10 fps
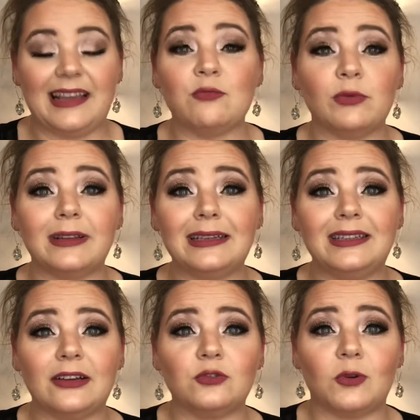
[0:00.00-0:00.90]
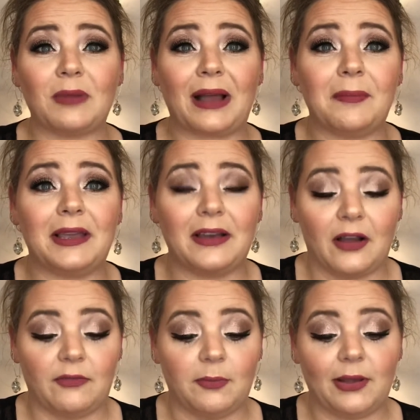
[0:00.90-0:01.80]
It really does remind me
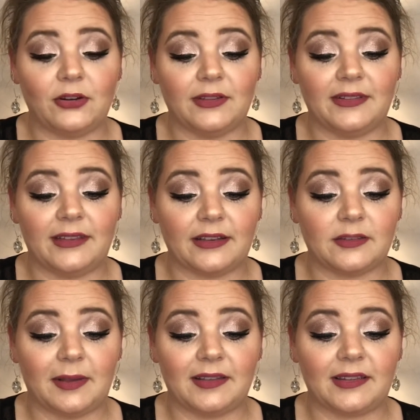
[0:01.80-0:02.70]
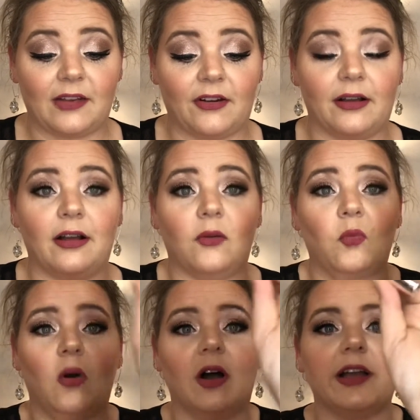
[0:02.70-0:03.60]
of the Better Than Sex mascara
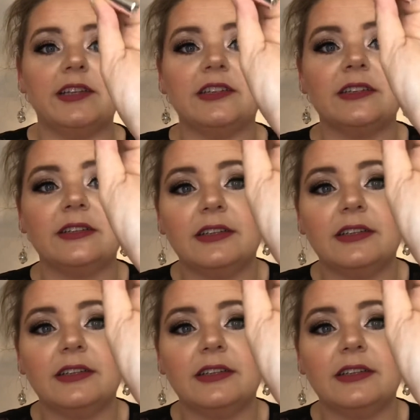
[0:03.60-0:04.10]
on wand.